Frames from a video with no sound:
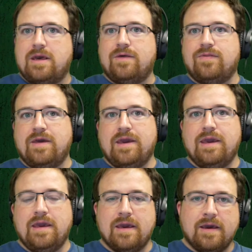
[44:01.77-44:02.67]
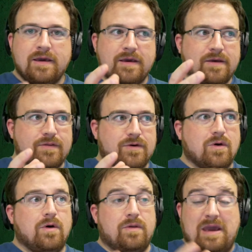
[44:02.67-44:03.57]

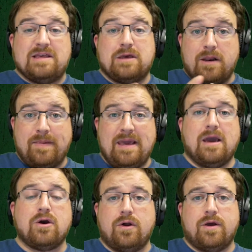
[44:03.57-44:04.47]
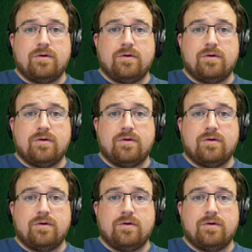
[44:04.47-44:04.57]
it's going to be a Godot